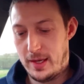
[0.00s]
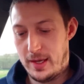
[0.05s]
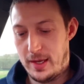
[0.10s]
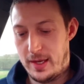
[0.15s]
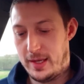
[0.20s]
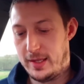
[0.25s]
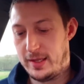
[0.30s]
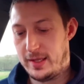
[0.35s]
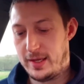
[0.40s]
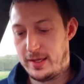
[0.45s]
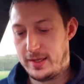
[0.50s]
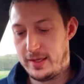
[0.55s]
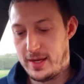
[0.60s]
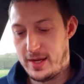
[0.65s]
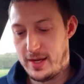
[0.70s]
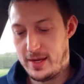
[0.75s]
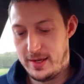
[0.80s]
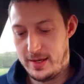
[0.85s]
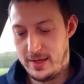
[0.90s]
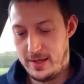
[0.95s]
And
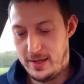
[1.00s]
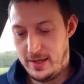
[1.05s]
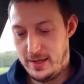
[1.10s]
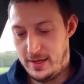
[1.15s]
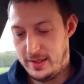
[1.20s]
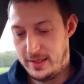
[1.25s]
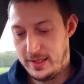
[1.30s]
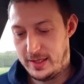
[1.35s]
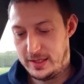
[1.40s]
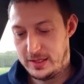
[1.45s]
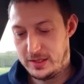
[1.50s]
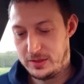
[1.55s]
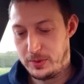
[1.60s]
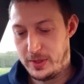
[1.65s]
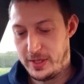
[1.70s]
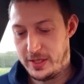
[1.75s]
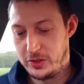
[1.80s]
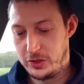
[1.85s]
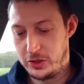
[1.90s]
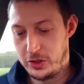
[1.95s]
then let's
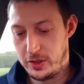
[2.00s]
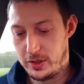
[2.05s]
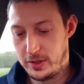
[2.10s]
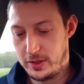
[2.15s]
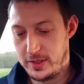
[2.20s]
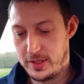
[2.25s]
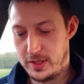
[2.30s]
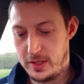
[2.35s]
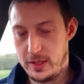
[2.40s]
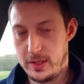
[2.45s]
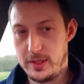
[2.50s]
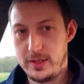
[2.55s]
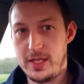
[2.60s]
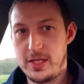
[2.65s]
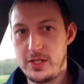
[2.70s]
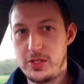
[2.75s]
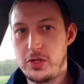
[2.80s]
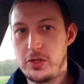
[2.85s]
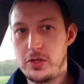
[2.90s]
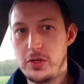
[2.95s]
switch to
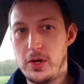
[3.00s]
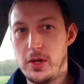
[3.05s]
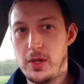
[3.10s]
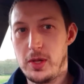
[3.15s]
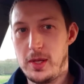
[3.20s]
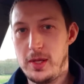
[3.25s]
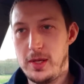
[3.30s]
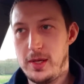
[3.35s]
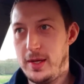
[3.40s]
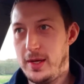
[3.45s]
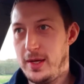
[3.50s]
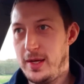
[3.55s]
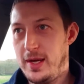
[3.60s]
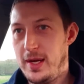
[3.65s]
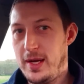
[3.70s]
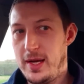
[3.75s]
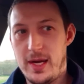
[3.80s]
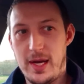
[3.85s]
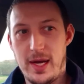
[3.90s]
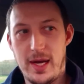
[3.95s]
digital,
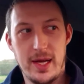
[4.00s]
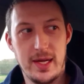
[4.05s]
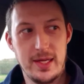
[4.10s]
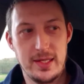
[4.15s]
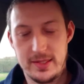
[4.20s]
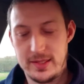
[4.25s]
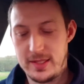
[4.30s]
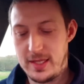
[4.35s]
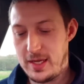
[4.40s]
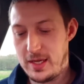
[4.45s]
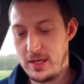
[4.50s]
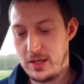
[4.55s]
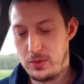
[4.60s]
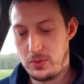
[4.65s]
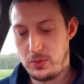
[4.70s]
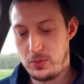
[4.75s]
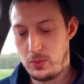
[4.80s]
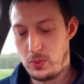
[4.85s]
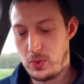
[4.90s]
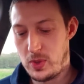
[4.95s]
and
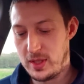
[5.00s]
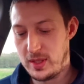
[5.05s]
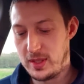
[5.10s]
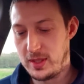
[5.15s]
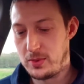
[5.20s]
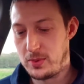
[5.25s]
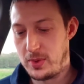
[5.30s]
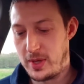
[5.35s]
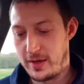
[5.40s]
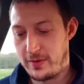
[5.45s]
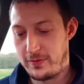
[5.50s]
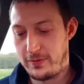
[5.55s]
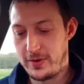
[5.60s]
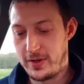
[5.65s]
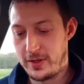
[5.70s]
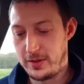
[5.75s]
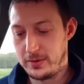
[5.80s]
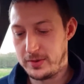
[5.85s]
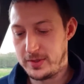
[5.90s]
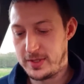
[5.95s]
one quick
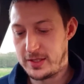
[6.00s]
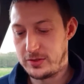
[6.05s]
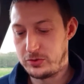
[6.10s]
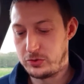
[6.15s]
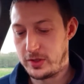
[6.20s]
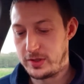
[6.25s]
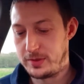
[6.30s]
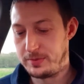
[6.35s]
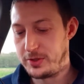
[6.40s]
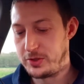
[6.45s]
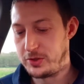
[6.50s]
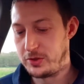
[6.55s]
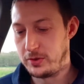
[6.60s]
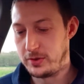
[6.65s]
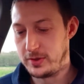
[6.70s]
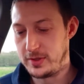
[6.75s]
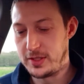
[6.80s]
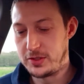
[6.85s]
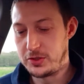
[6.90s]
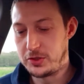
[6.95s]
final test transmission
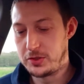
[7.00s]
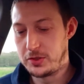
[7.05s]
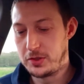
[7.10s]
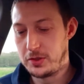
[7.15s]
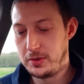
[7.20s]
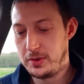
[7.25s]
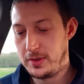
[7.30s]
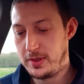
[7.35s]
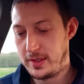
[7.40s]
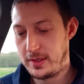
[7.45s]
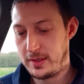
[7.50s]
on digital.